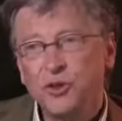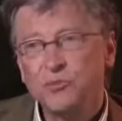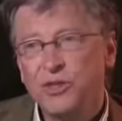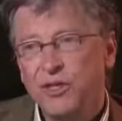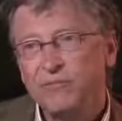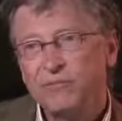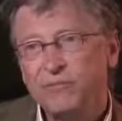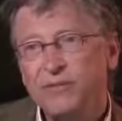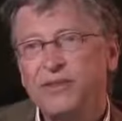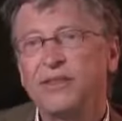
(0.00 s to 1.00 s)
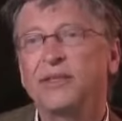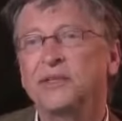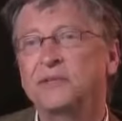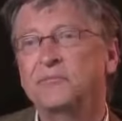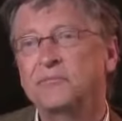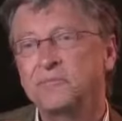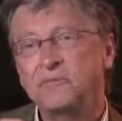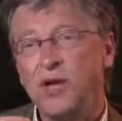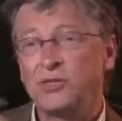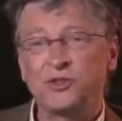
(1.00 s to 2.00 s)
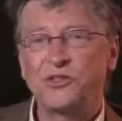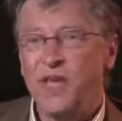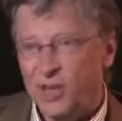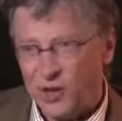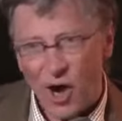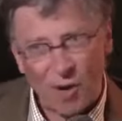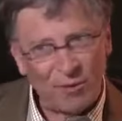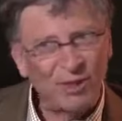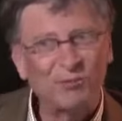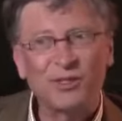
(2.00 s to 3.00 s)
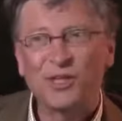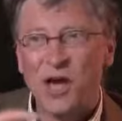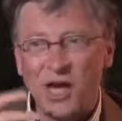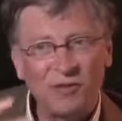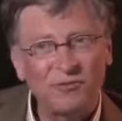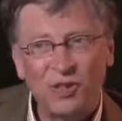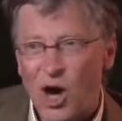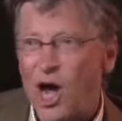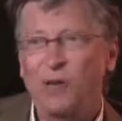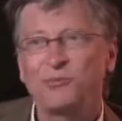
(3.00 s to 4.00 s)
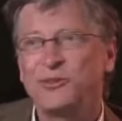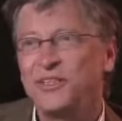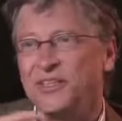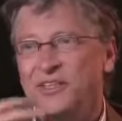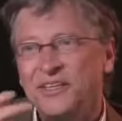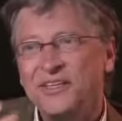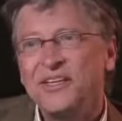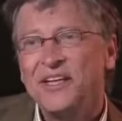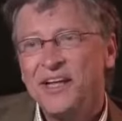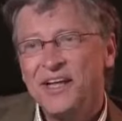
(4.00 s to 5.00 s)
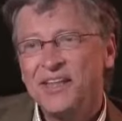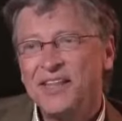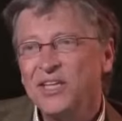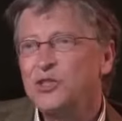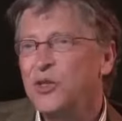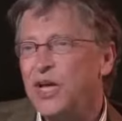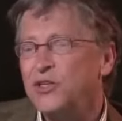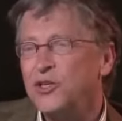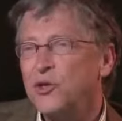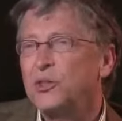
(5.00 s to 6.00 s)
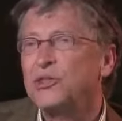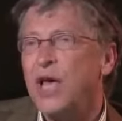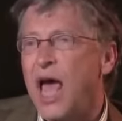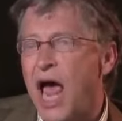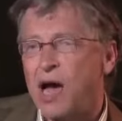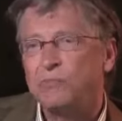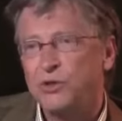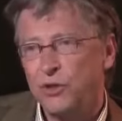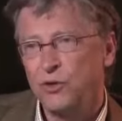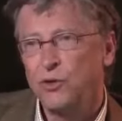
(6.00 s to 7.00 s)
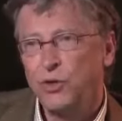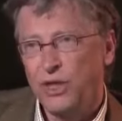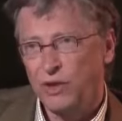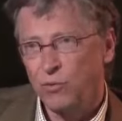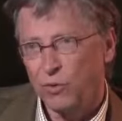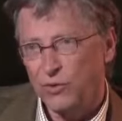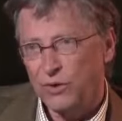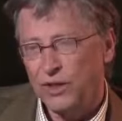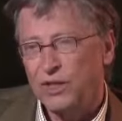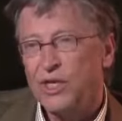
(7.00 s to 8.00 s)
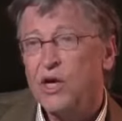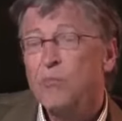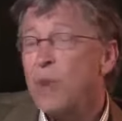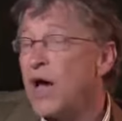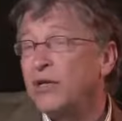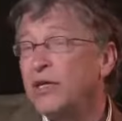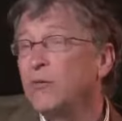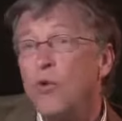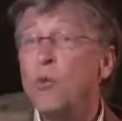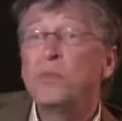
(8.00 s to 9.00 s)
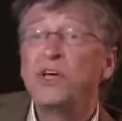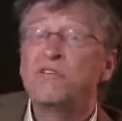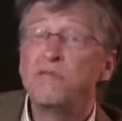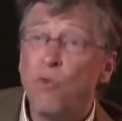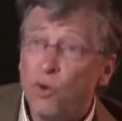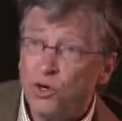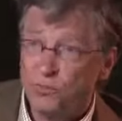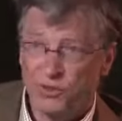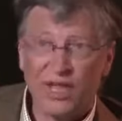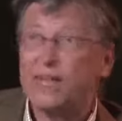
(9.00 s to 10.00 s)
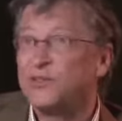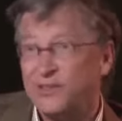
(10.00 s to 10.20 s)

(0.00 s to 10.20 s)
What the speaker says: terms of not just the economics, but the kind of jobs, the things you get to do is absolutely worth it. But it won't be affordable.